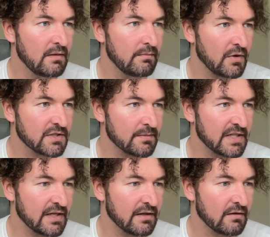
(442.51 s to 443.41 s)

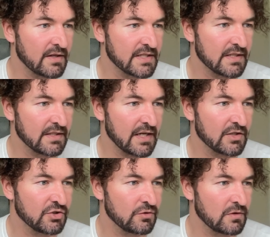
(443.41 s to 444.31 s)
possibly an idea to get
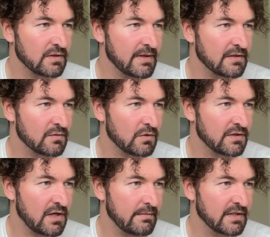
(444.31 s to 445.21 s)
short, depends what
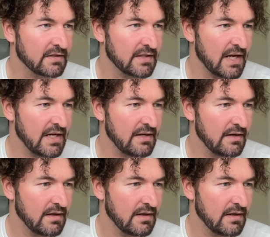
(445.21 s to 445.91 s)
time of the day.